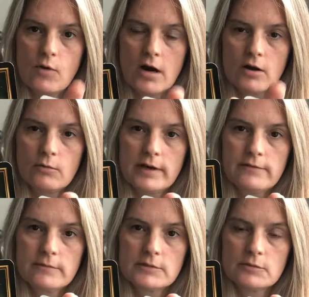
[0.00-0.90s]
walk away
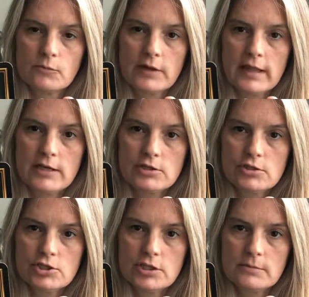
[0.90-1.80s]
from some
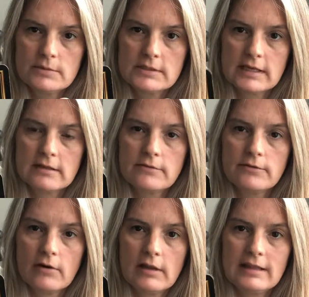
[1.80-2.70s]
relationships, at the
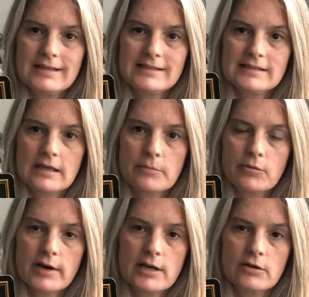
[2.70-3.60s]
very least
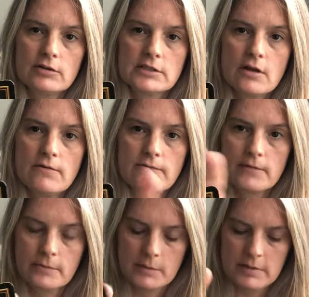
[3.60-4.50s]
separate yourself
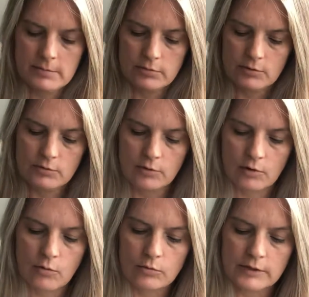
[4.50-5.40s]
from the people who are
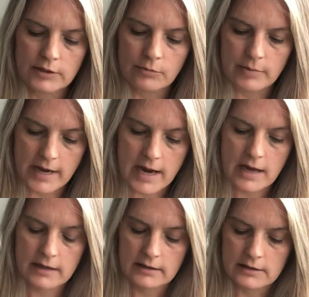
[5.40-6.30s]
holding you
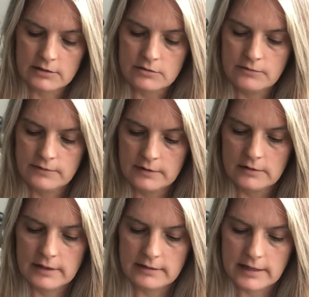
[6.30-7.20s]
back. And I do feel
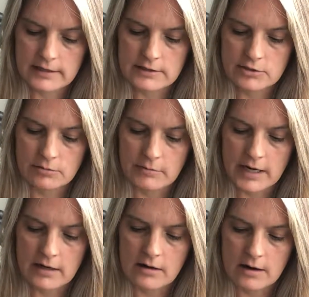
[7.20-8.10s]
like that is your main